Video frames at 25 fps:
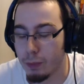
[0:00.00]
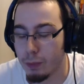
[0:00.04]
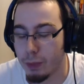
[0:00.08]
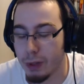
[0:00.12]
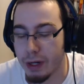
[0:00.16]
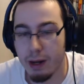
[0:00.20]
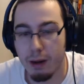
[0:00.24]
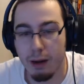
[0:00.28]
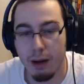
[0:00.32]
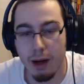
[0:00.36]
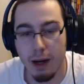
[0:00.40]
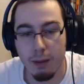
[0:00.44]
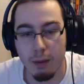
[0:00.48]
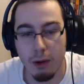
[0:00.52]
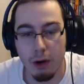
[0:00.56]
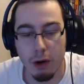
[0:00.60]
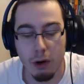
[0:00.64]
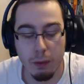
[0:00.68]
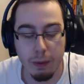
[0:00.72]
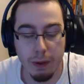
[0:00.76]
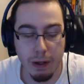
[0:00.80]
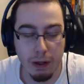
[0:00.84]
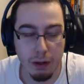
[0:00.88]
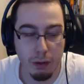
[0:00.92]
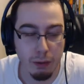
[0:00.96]
But I'm
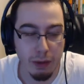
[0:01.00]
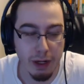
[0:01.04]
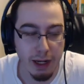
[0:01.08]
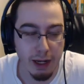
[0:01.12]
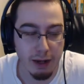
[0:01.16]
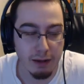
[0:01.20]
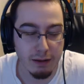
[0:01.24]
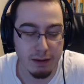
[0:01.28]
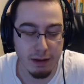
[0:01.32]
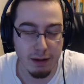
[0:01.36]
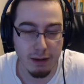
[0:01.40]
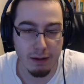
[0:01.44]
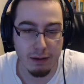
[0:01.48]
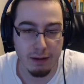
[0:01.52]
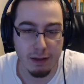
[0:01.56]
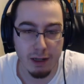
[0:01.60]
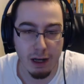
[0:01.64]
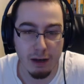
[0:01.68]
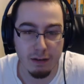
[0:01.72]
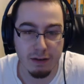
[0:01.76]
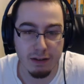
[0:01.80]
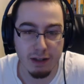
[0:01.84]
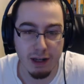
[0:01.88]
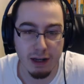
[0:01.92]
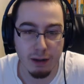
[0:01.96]
hoping we kind of see the
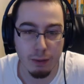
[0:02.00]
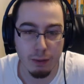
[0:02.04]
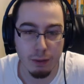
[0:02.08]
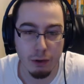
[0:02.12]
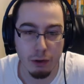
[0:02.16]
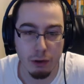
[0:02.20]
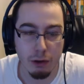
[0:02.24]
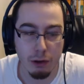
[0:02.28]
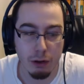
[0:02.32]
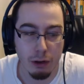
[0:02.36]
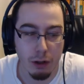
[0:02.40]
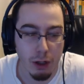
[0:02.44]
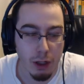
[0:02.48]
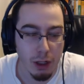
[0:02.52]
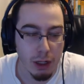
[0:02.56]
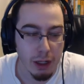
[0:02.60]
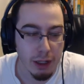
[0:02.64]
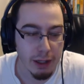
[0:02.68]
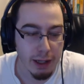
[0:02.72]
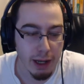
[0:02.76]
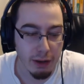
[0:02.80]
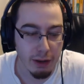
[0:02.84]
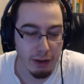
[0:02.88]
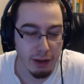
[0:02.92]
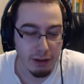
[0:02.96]
soft side of Merle
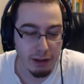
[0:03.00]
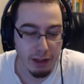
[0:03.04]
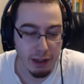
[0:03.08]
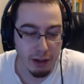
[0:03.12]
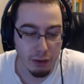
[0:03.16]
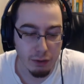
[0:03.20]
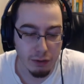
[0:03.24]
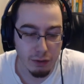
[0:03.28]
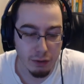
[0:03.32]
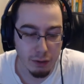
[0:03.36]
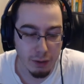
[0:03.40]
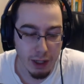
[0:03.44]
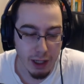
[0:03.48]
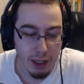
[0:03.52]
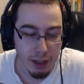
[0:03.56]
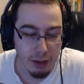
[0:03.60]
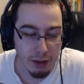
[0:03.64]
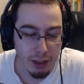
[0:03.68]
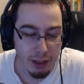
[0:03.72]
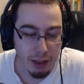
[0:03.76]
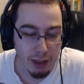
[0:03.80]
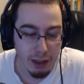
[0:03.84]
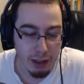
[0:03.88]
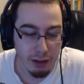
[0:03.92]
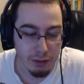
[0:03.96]
now that Daryl's
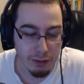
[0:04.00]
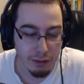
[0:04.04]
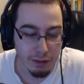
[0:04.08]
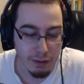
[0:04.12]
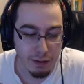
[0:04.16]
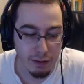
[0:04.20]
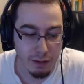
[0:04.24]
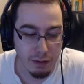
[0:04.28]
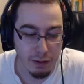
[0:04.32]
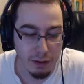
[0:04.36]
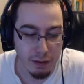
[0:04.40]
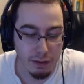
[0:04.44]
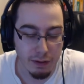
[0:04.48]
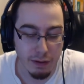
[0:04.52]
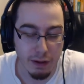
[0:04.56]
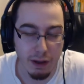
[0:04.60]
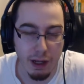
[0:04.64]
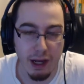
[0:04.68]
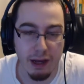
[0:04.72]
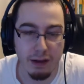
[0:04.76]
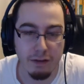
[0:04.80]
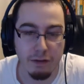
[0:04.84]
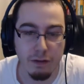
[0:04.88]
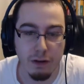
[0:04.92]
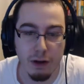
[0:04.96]
around and he knows he's
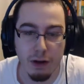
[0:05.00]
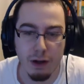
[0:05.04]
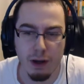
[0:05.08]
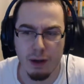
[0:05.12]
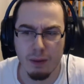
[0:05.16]
alive.